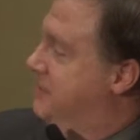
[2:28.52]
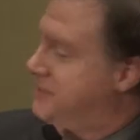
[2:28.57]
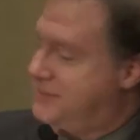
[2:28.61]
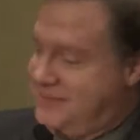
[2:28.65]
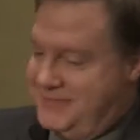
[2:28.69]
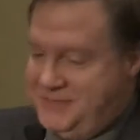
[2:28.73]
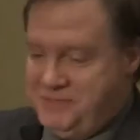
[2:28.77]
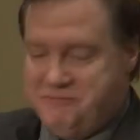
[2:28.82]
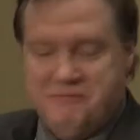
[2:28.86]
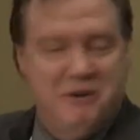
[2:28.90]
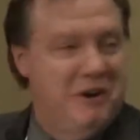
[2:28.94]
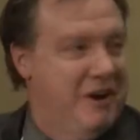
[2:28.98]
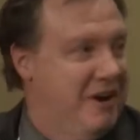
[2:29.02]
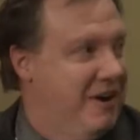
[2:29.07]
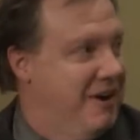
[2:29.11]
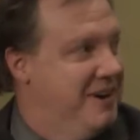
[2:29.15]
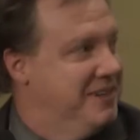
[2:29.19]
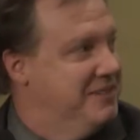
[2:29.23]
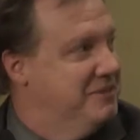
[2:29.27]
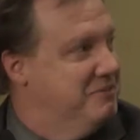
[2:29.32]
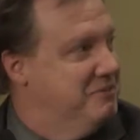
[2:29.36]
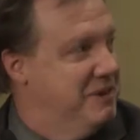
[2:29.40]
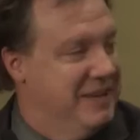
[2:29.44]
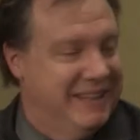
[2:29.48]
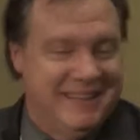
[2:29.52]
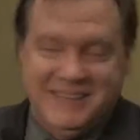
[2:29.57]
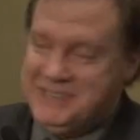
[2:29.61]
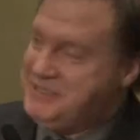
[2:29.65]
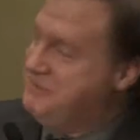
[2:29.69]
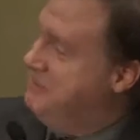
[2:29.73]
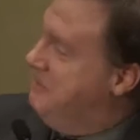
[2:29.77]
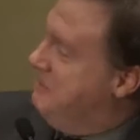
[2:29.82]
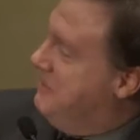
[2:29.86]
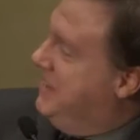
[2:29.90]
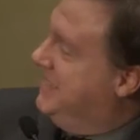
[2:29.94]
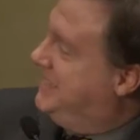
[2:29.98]
It's very hard to read
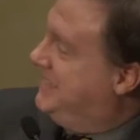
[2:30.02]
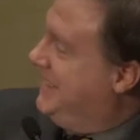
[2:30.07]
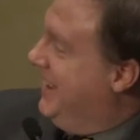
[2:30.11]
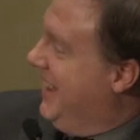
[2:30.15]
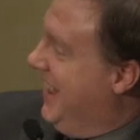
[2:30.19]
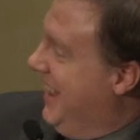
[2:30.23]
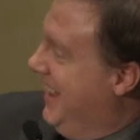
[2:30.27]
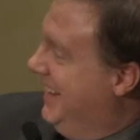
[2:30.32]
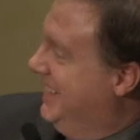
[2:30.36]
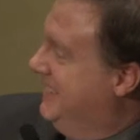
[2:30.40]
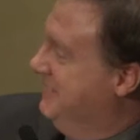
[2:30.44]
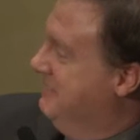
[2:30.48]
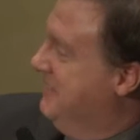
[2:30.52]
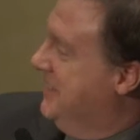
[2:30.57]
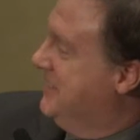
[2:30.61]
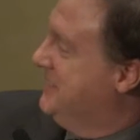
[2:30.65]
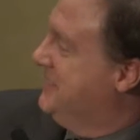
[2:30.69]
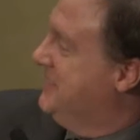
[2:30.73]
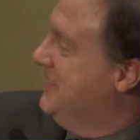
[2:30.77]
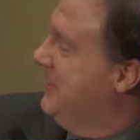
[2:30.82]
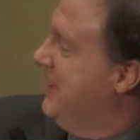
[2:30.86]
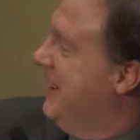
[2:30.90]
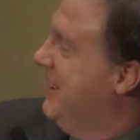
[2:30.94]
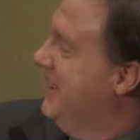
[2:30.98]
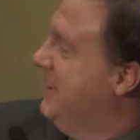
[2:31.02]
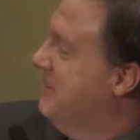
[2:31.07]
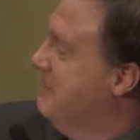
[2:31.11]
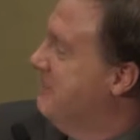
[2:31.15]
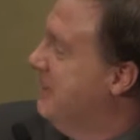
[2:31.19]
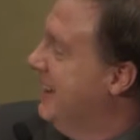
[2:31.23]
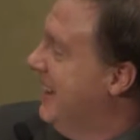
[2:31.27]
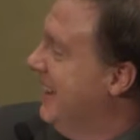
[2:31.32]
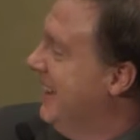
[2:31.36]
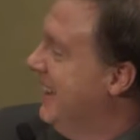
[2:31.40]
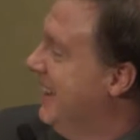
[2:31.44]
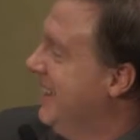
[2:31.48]
this from the side to make sure I know
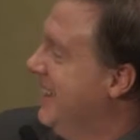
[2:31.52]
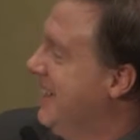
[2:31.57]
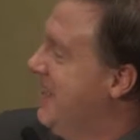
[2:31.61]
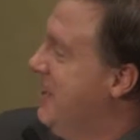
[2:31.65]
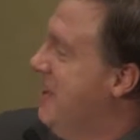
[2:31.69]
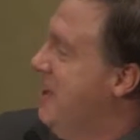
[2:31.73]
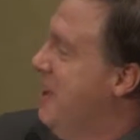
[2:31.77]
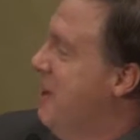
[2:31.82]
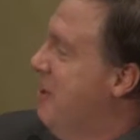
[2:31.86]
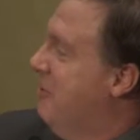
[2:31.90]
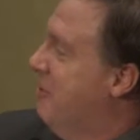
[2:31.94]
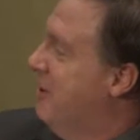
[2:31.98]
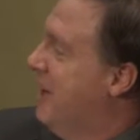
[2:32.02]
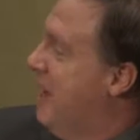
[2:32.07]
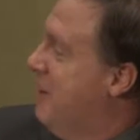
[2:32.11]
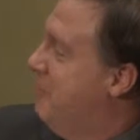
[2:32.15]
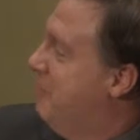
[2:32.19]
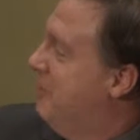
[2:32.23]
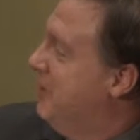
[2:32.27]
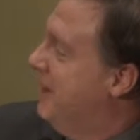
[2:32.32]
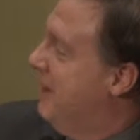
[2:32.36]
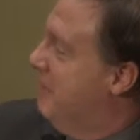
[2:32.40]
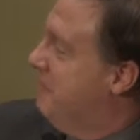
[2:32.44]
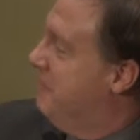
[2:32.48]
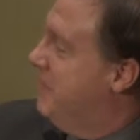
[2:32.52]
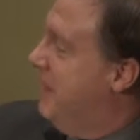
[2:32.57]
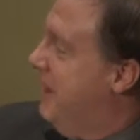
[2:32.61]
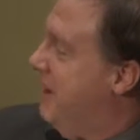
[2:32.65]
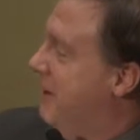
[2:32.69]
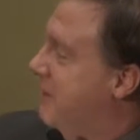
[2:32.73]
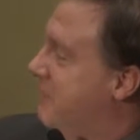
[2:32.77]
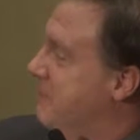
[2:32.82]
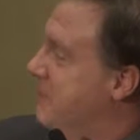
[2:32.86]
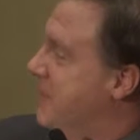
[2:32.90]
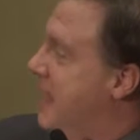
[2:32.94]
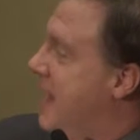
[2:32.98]
what I put up
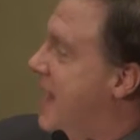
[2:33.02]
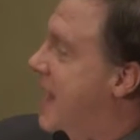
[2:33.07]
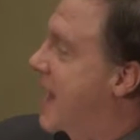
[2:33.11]
there.